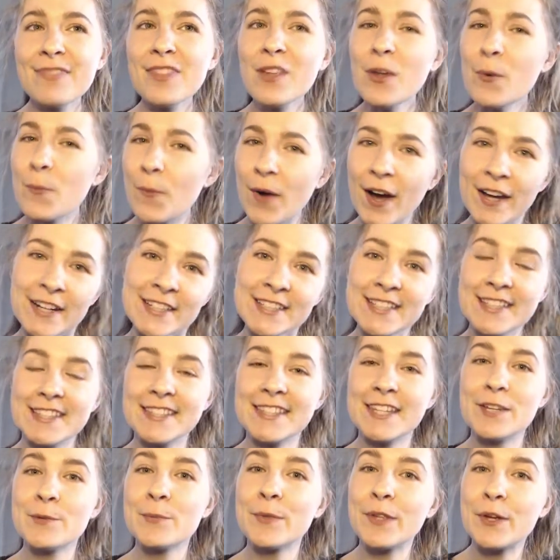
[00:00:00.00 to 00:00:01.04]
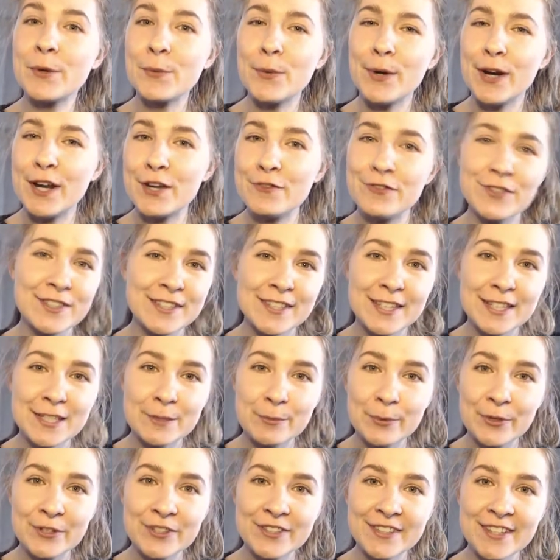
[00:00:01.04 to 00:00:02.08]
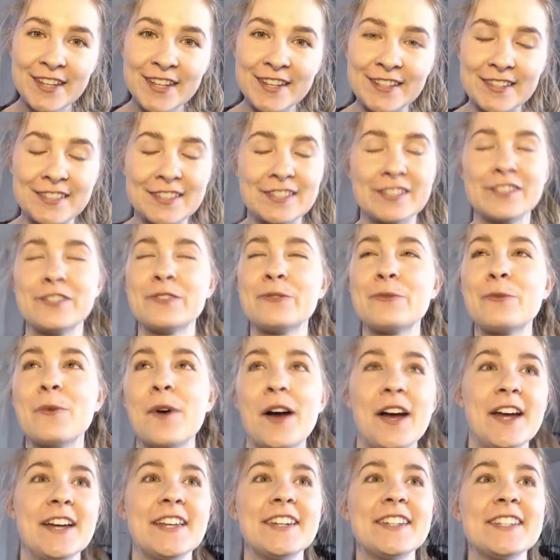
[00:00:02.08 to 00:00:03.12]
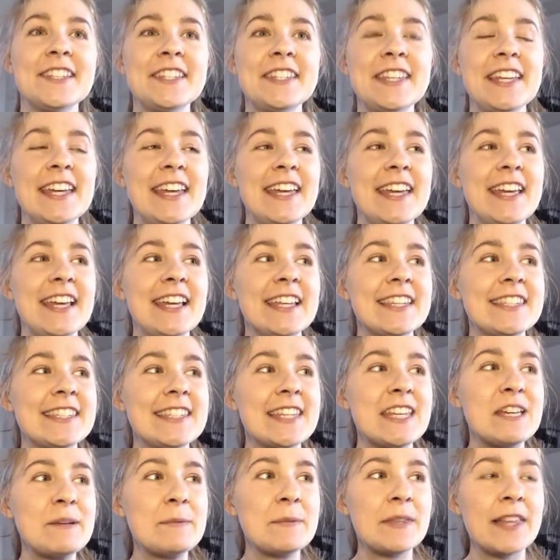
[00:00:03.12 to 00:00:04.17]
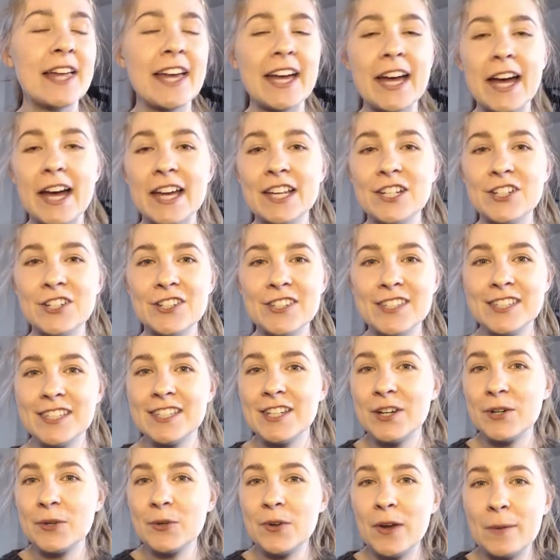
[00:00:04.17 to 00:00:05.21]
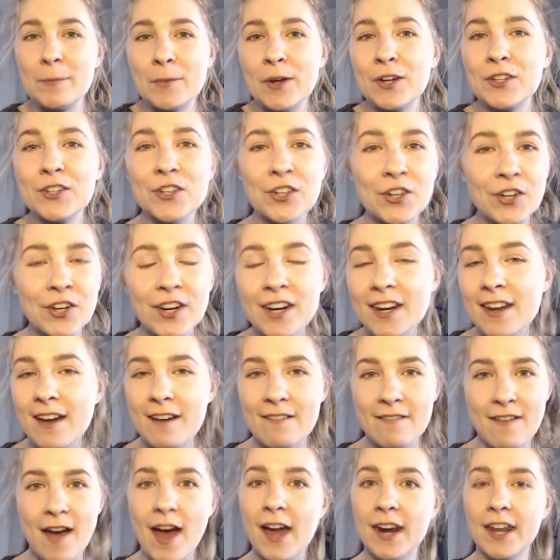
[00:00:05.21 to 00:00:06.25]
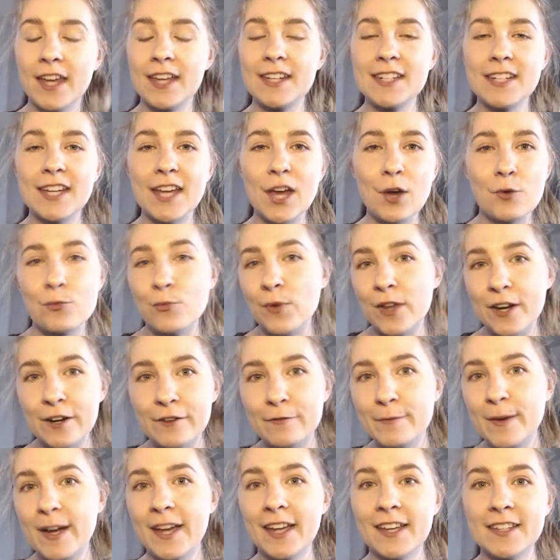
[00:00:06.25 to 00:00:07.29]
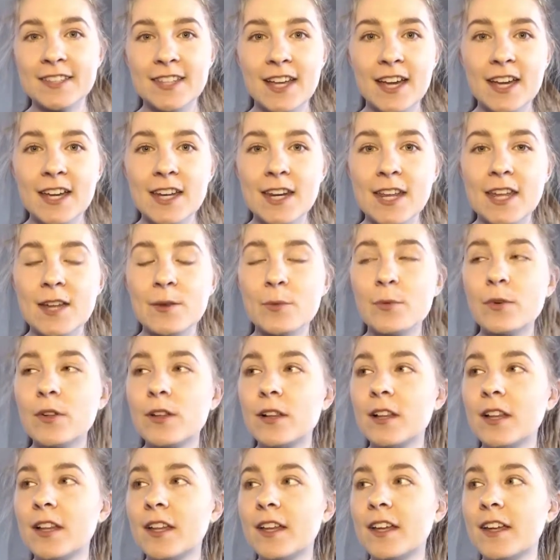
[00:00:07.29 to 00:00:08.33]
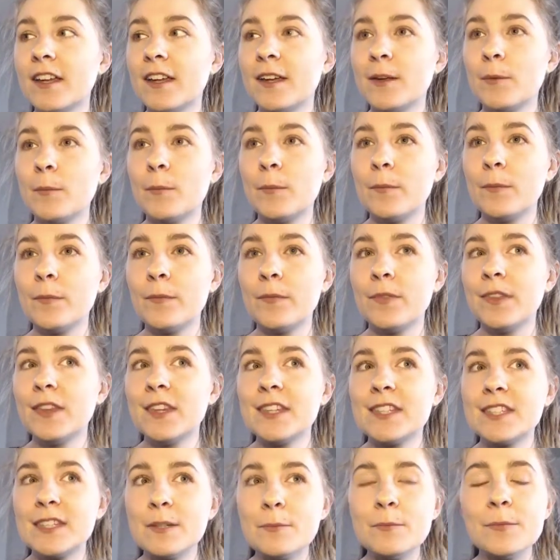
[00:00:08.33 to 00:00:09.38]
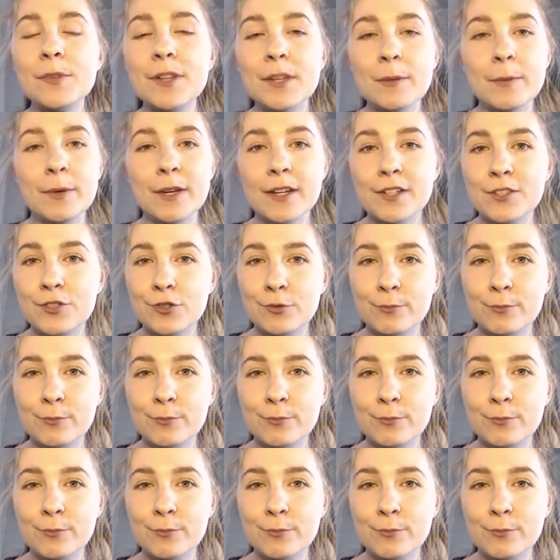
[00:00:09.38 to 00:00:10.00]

why does it seem like what I resist persists? So why does it seem like I'm not good enough at it to get rid of my anxiety? Well, simply because you're